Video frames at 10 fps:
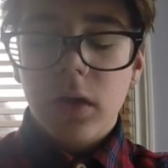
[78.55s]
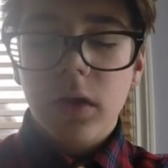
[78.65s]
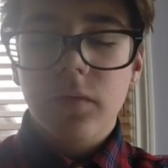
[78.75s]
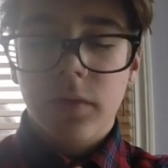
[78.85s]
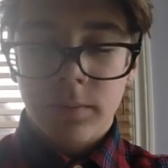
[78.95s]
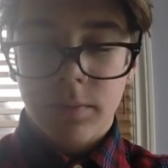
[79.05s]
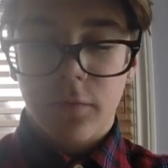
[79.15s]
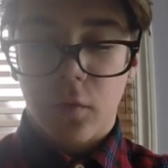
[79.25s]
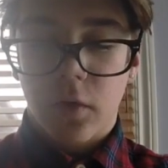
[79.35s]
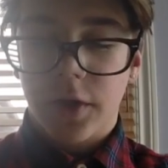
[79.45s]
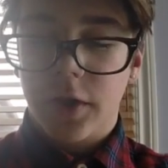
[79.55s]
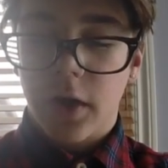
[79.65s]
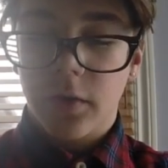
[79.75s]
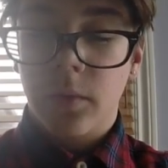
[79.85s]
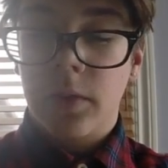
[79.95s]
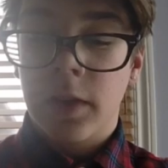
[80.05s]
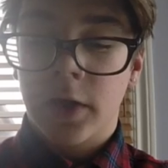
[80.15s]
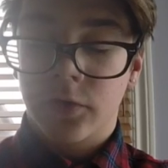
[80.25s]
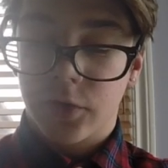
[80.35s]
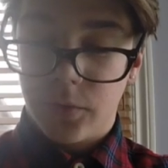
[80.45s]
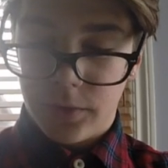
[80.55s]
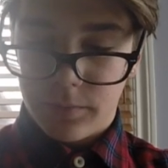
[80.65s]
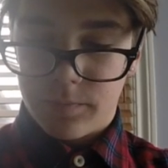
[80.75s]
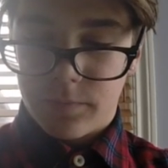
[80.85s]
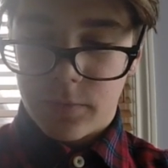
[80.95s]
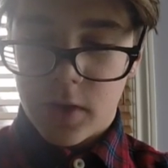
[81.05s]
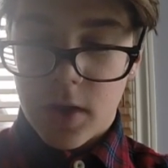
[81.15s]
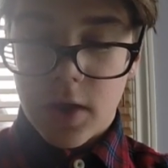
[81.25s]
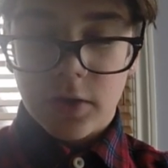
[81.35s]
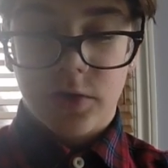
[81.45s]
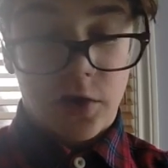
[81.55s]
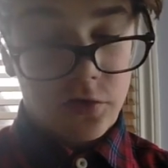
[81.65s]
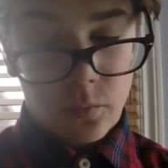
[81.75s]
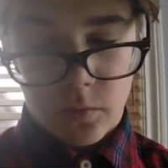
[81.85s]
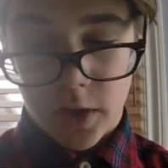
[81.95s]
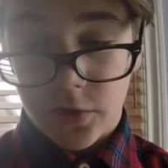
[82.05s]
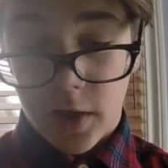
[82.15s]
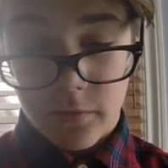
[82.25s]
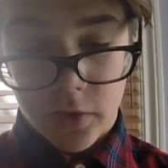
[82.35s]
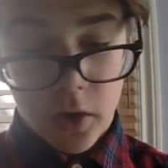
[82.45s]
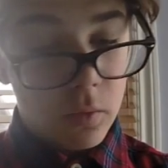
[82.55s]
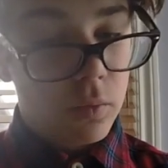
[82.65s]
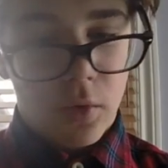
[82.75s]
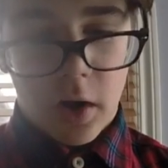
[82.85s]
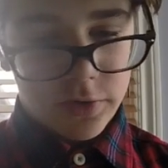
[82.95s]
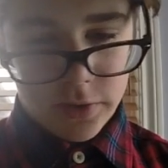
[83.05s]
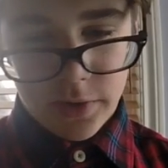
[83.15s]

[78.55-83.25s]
Even before he got electrocuted, Jason was having a rotten